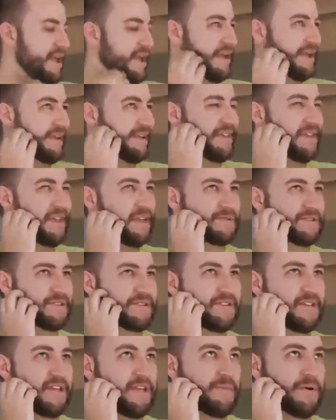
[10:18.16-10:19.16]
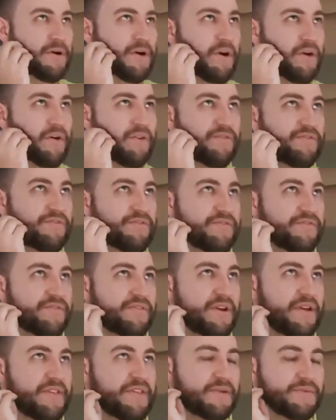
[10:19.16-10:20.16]
I think it was a team of,
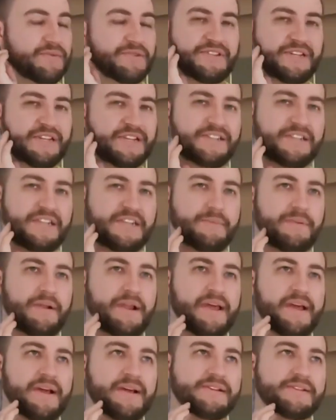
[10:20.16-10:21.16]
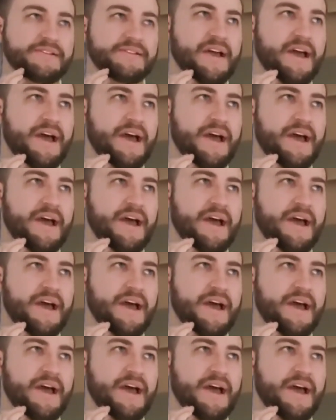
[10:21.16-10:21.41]
16 players,